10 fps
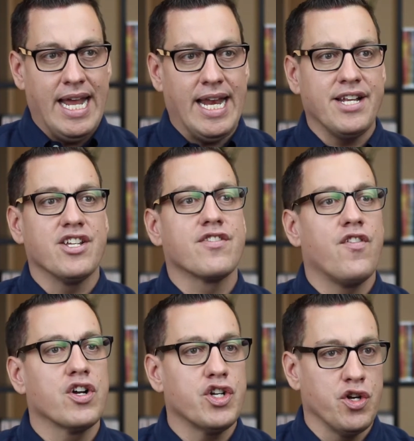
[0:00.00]
in a
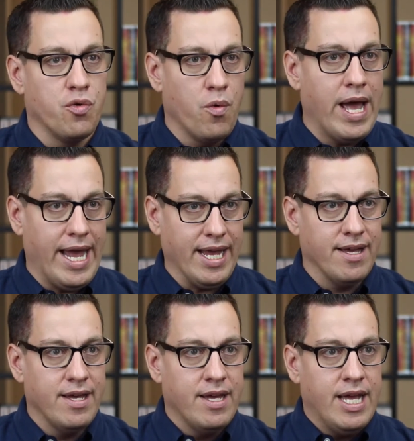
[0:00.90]
dysfunctional way.
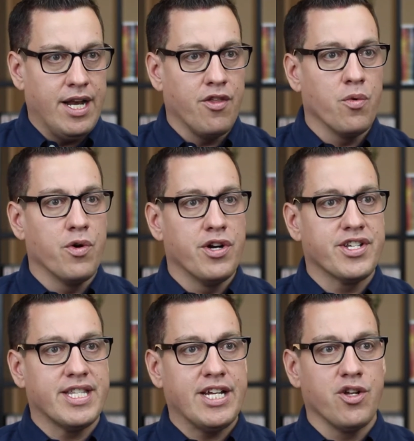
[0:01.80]
In other
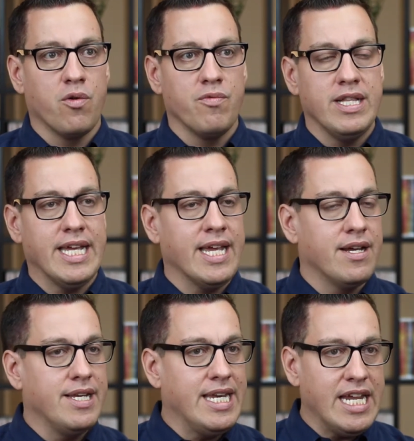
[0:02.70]
words, they don't
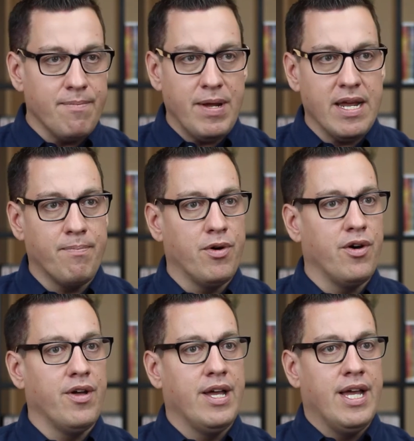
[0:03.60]
really need
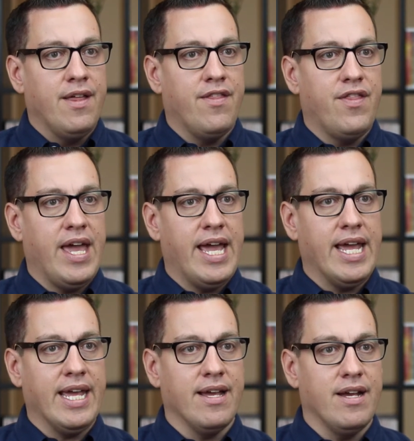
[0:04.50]
people.
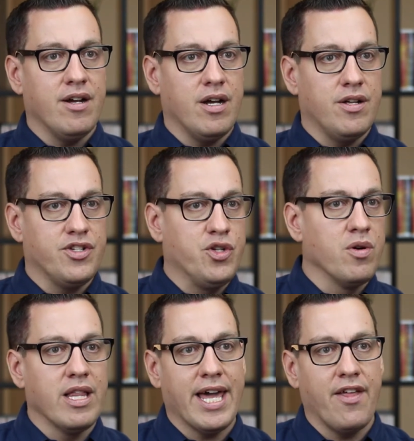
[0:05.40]
They do
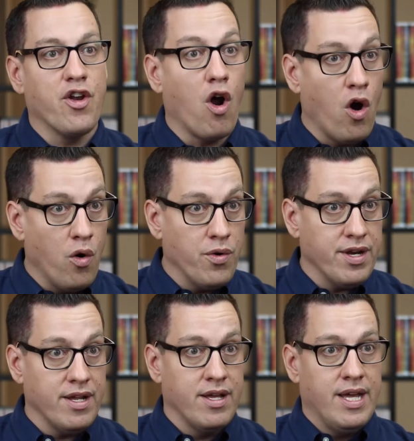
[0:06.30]
a lot on their
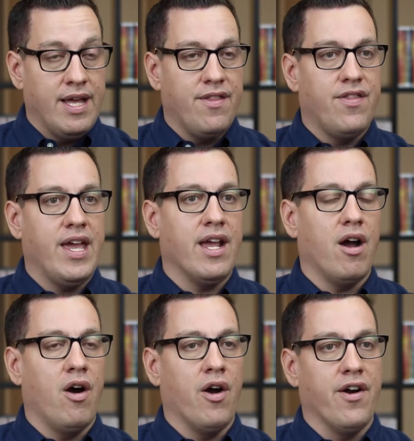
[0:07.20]
own. They
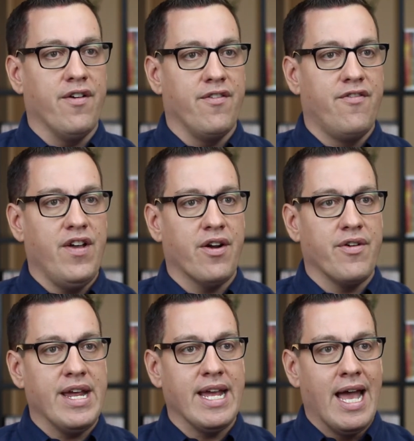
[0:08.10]
are
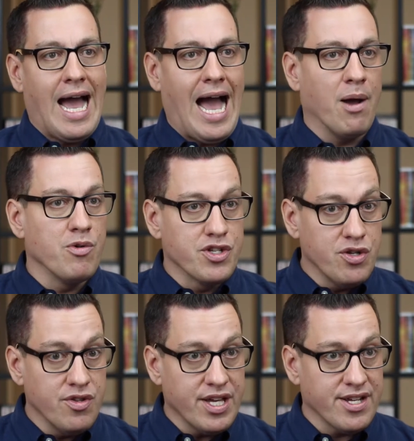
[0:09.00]
very, I will
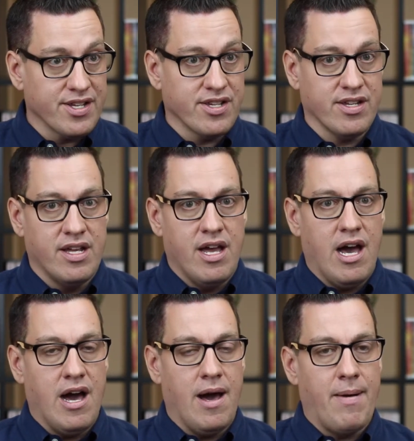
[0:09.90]
do this,
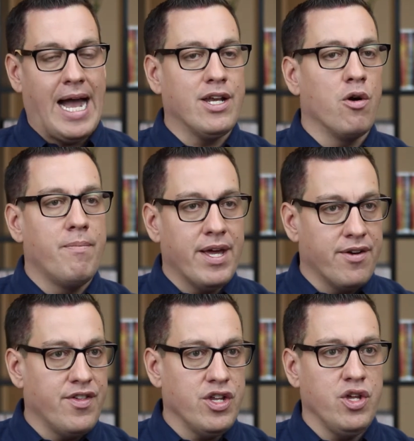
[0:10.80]
I know
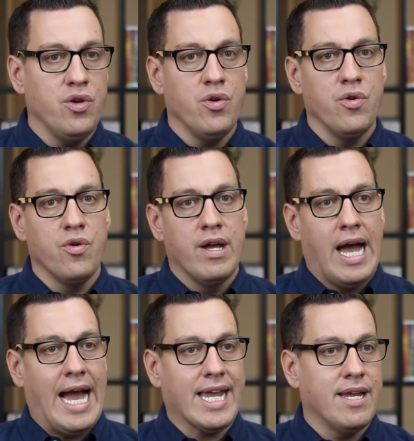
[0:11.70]
better than you,
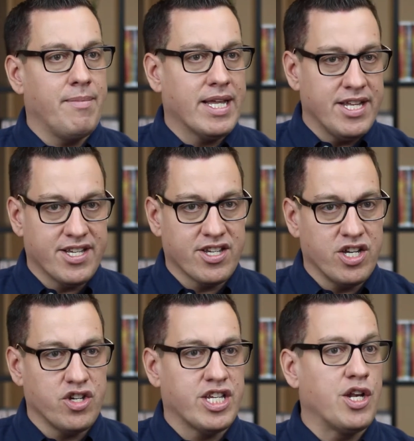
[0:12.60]
I can make these
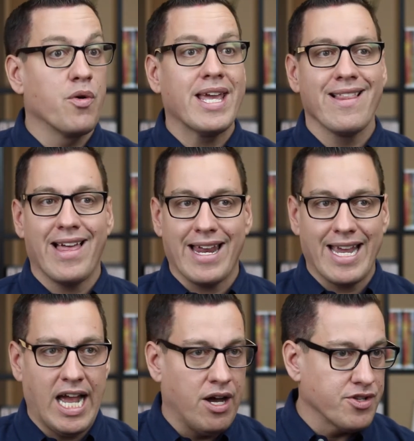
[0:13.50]
decisions. They don't get a lot of
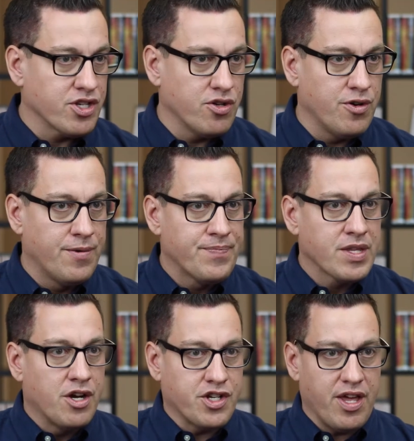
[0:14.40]
counsel,
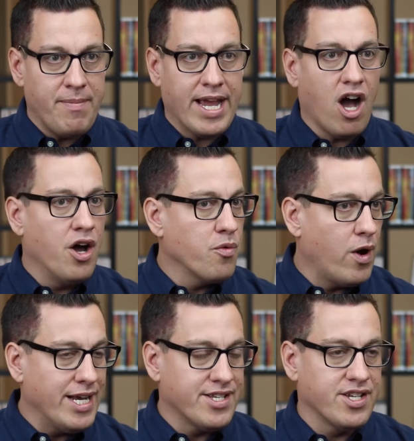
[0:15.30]
so they make
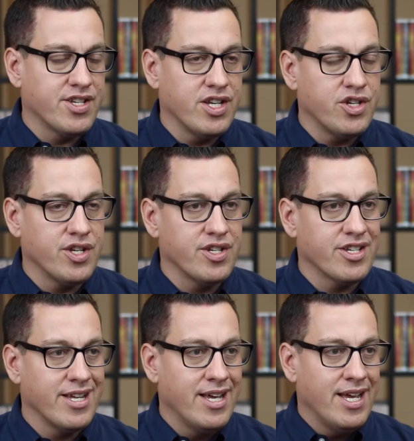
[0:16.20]
unwise
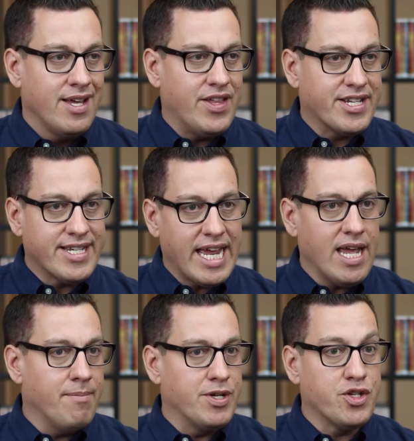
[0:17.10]
decisions, they stay
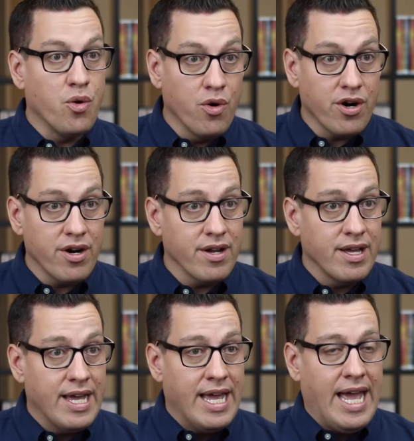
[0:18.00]
immature,
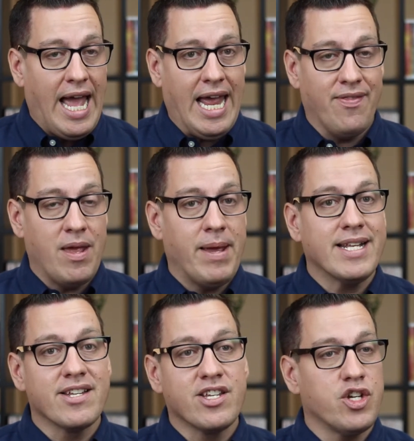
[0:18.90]
and they
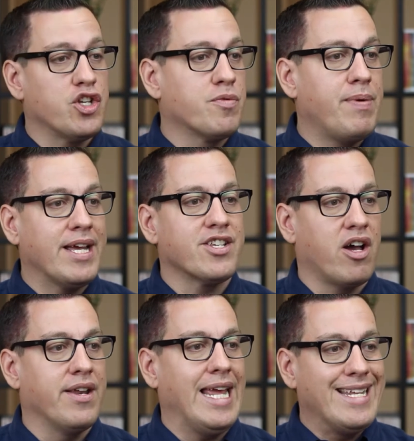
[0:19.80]
make decisions based
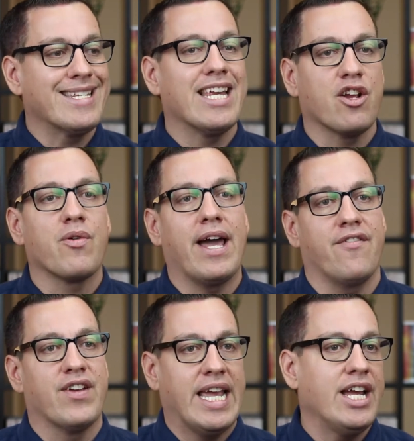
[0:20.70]
on instant
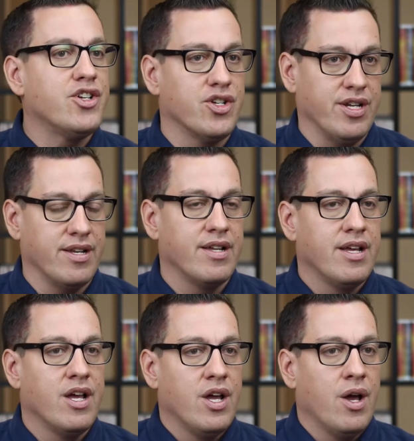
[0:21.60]
gratification.
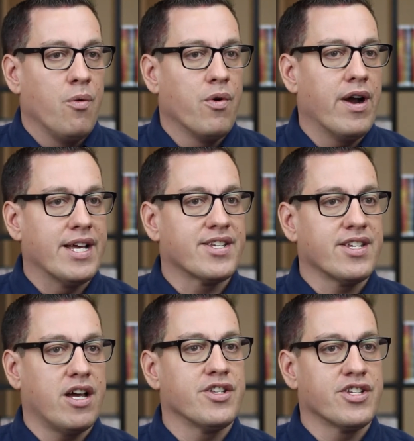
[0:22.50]
Whereas
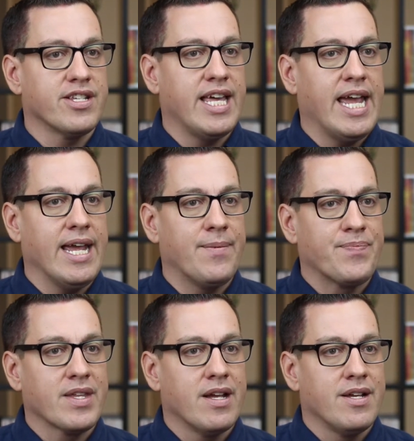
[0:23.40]
sons
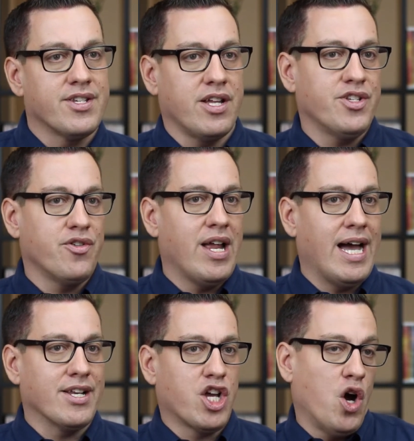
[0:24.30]
are
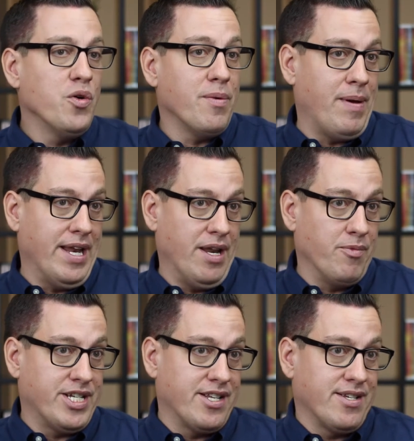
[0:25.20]
not codependent,
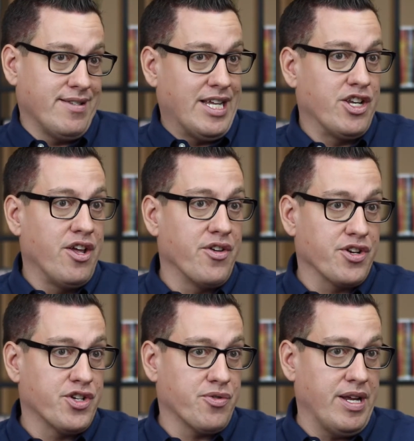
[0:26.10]
which that's another
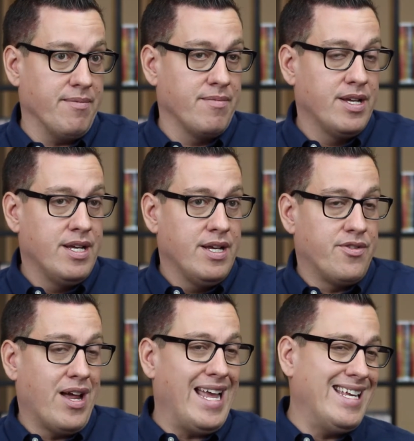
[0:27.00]
extreme.
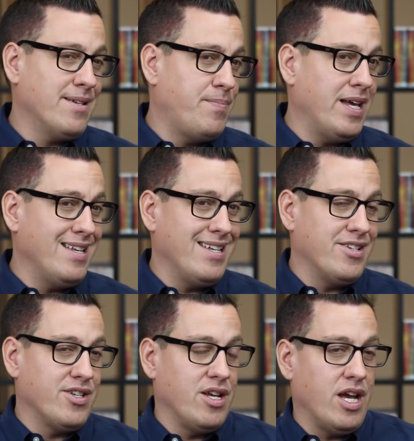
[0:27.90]
They're not
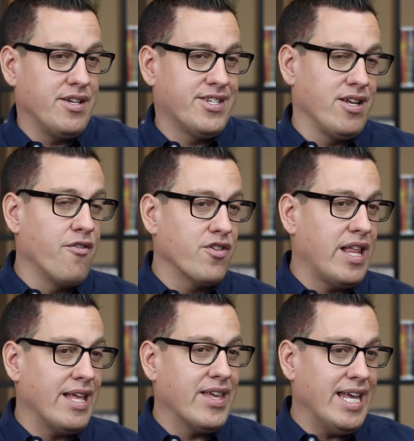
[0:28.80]
independent,
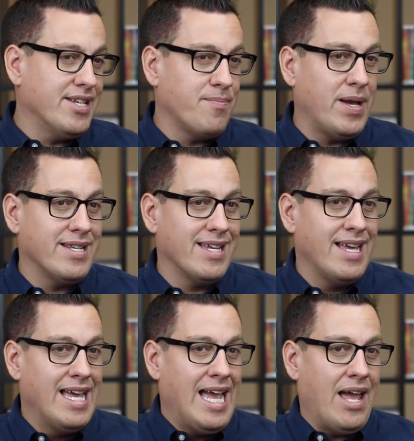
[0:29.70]
self-reliantly
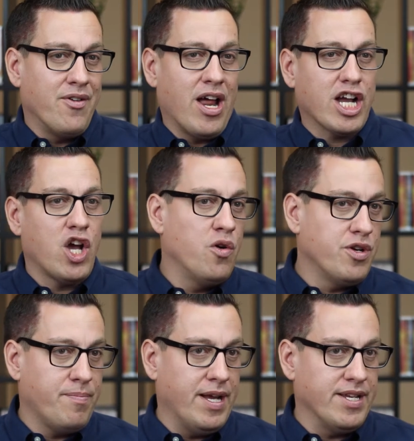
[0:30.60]
independent, and they're not
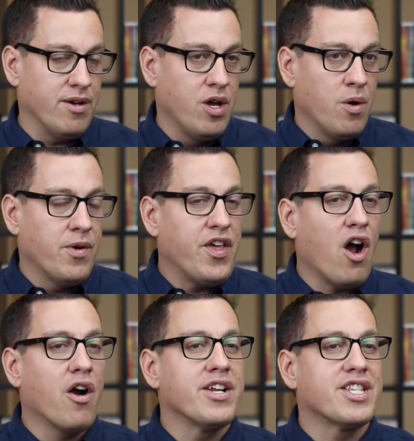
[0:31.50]
codependent. What they
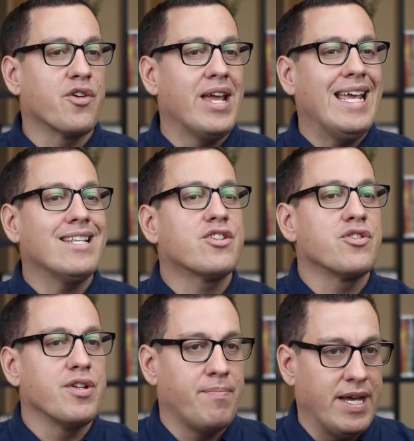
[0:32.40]
are is they're
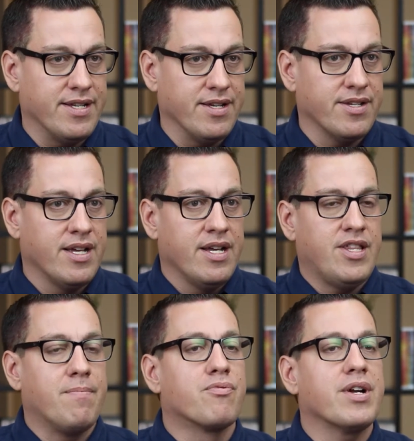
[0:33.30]
interdependent.
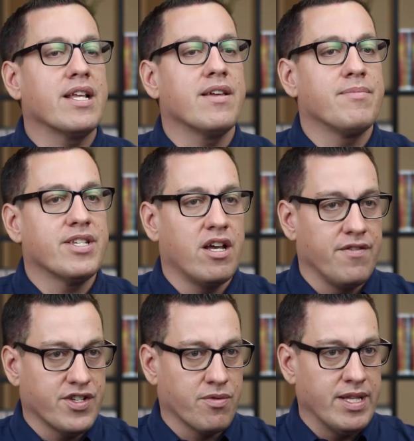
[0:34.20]
They bring
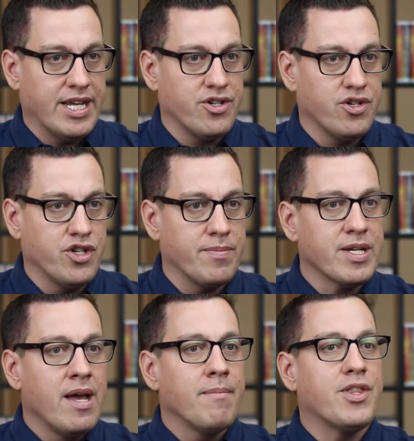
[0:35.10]
themselves to relationships,
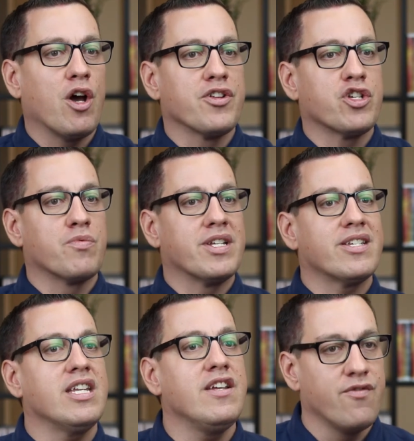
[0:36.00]
but they also
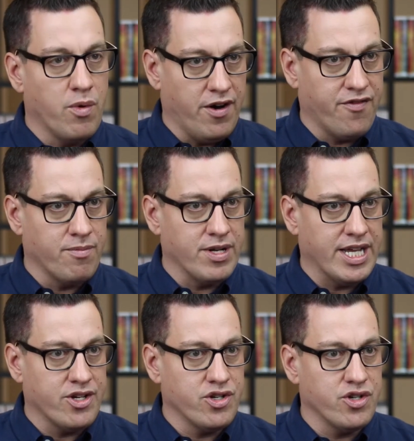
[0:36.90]
receive well from
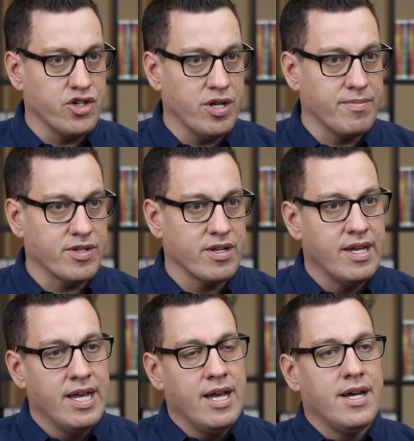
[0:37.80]
relationships.
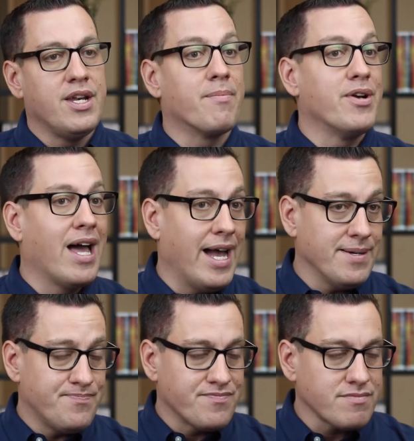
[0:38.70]
Number
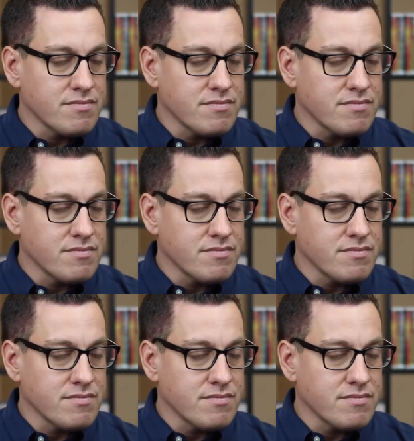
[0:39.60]
nine,